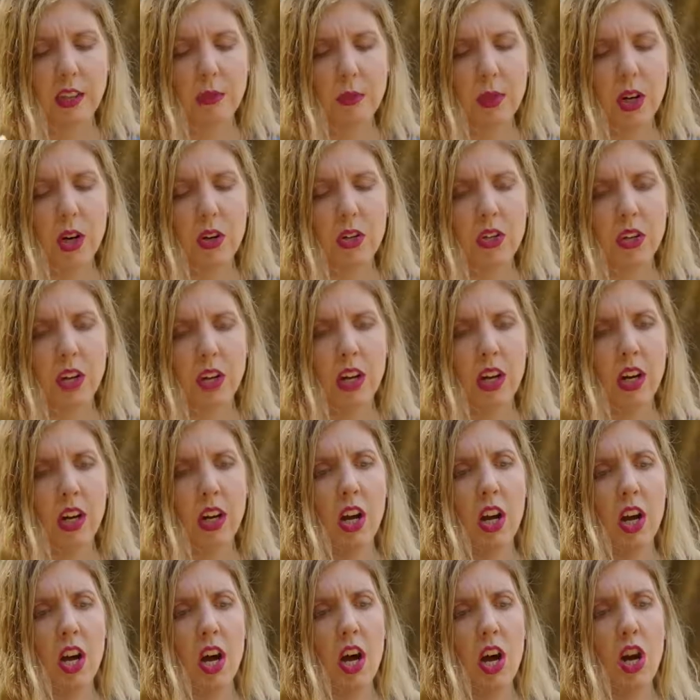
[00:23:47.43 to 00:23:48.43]

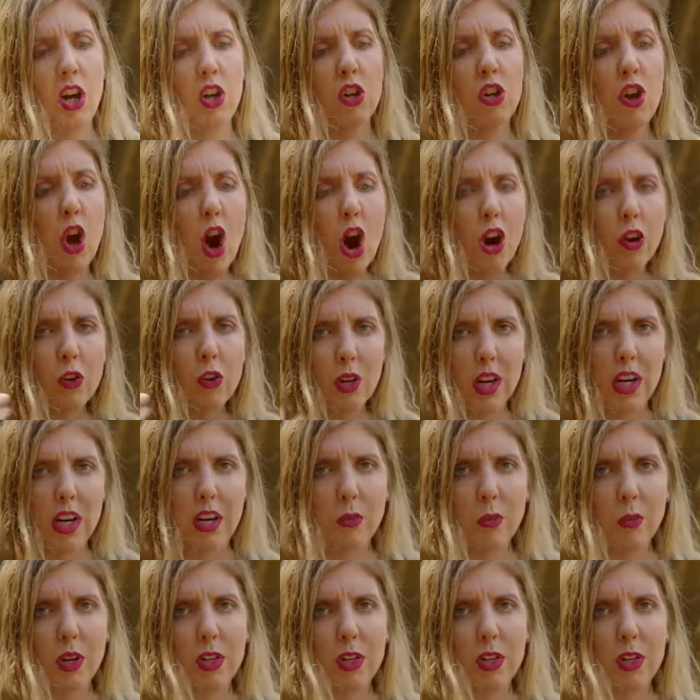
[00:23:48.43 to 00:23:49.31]
about long run.